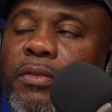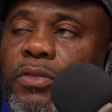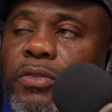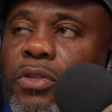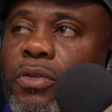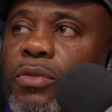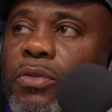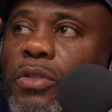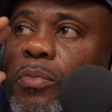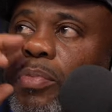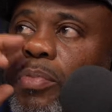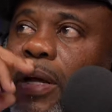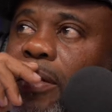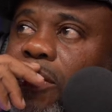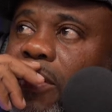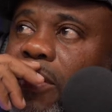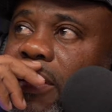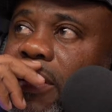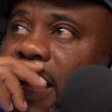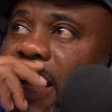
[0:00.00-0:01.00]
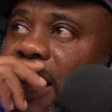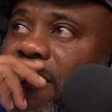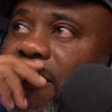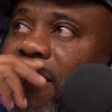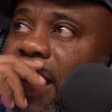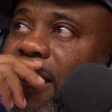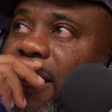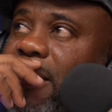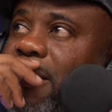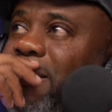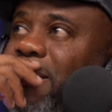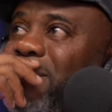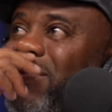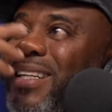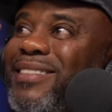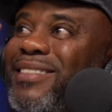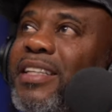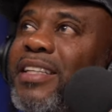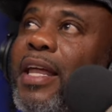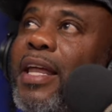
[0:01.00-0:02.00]
So you're probably going to have like a
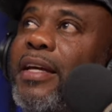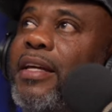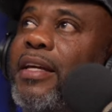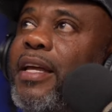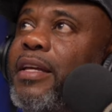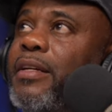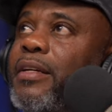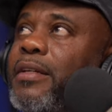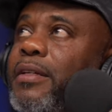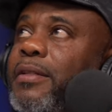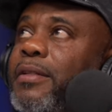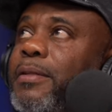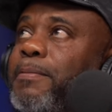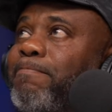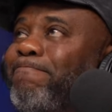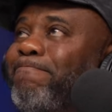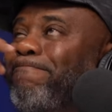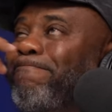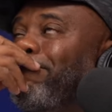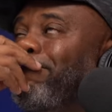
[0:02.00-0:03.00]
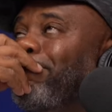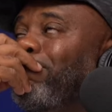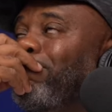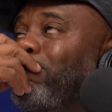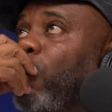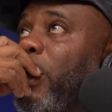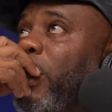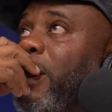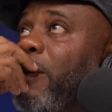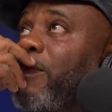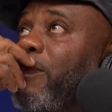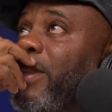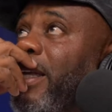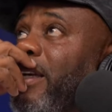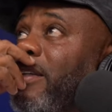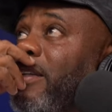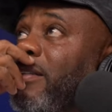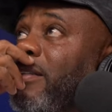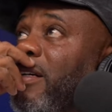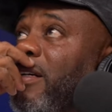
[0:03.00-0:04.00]
let's say like a uh, what I'm
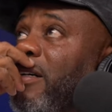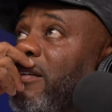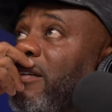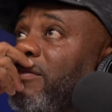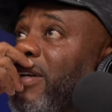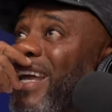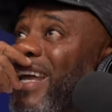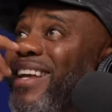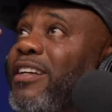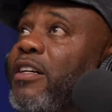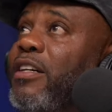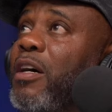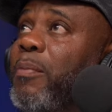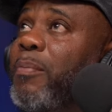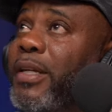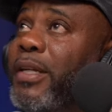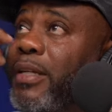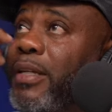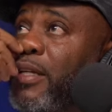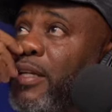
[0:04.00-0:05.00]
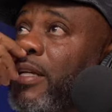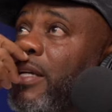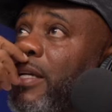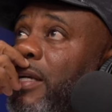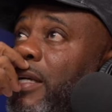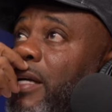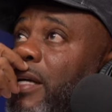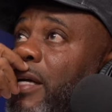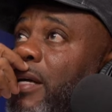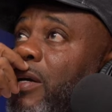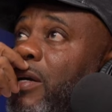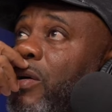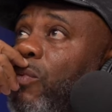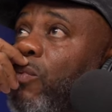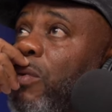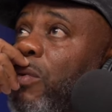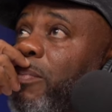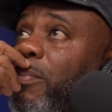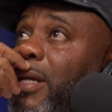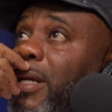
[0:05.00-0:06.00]
thinking of a company
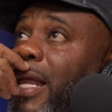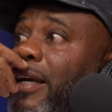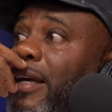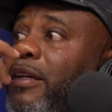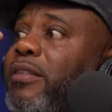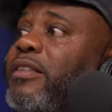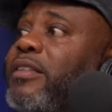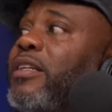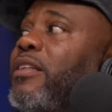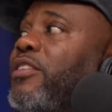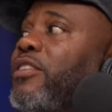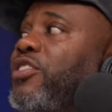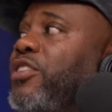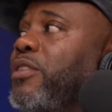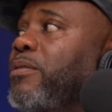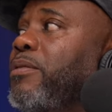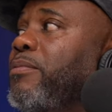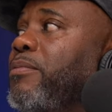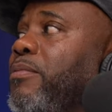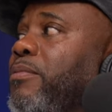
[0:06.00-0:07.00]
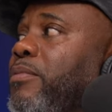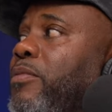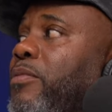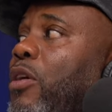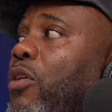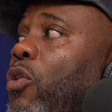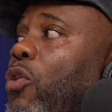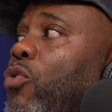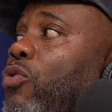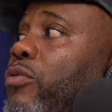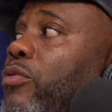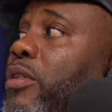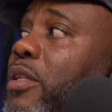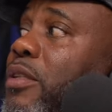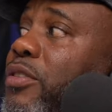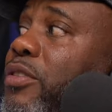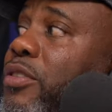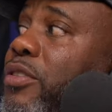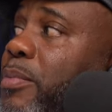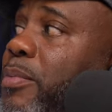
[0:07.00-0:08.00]
would be like a dealership, a local
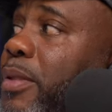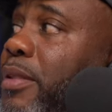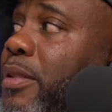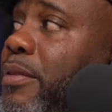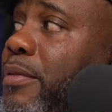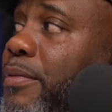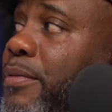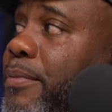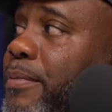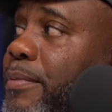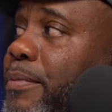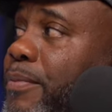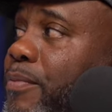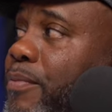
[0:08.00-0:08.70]
dealership here,